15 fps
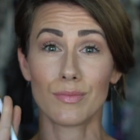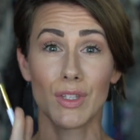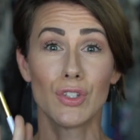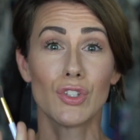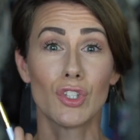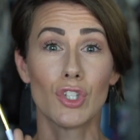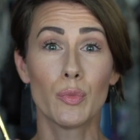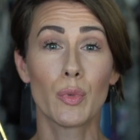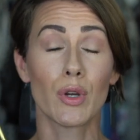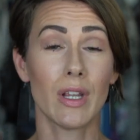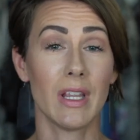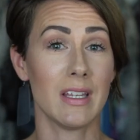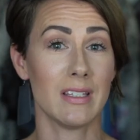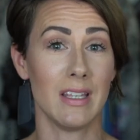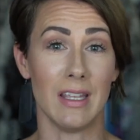Super
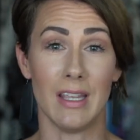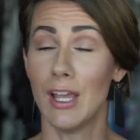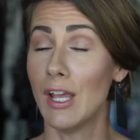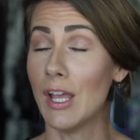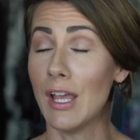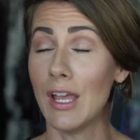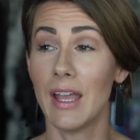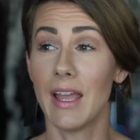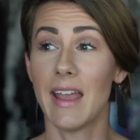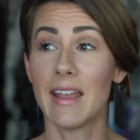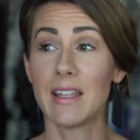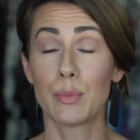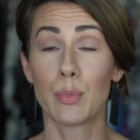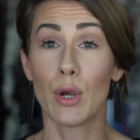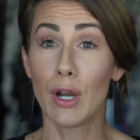easy.
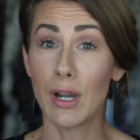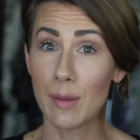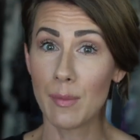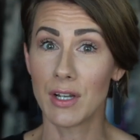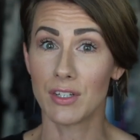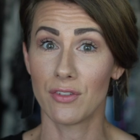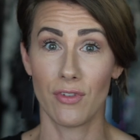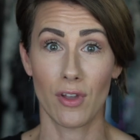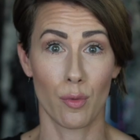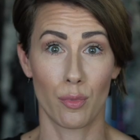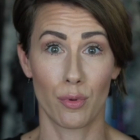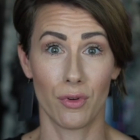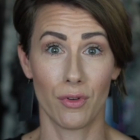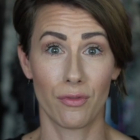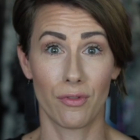It's pretty much
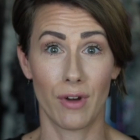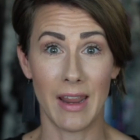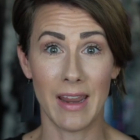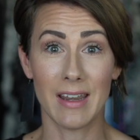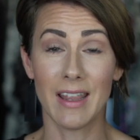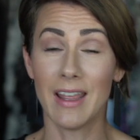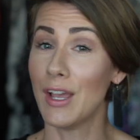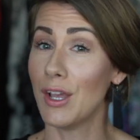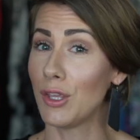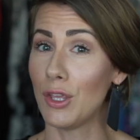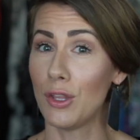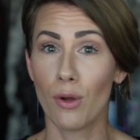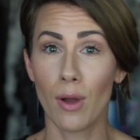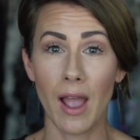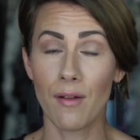fail-proof, right?
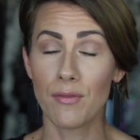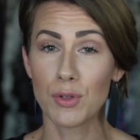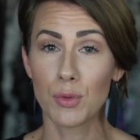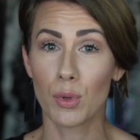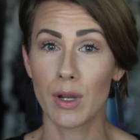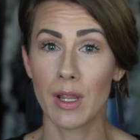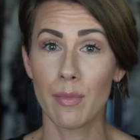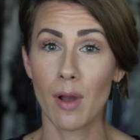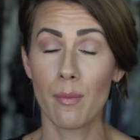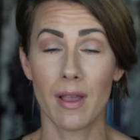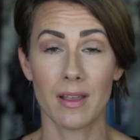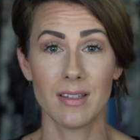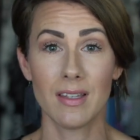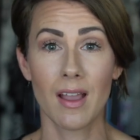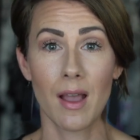You don't have to worry about
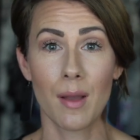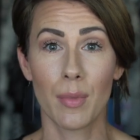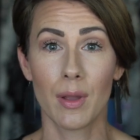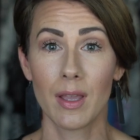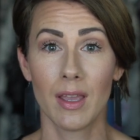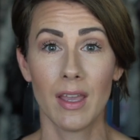messing up.